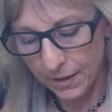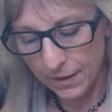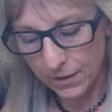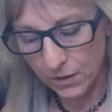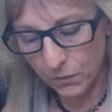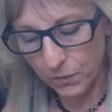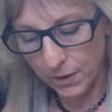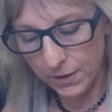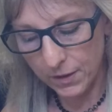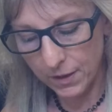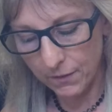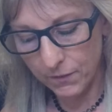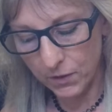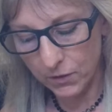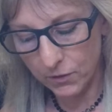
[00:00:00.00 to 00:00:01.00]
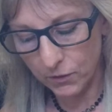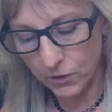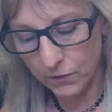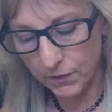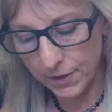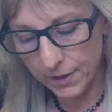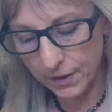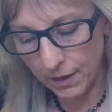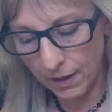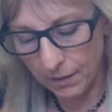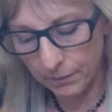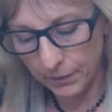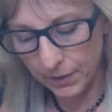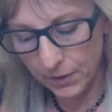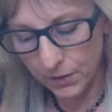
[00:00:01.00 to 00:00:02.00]
So once you have your groove
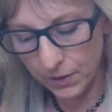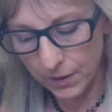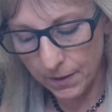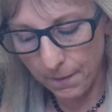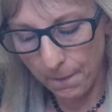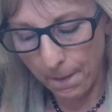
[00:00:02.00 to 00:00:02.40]
established,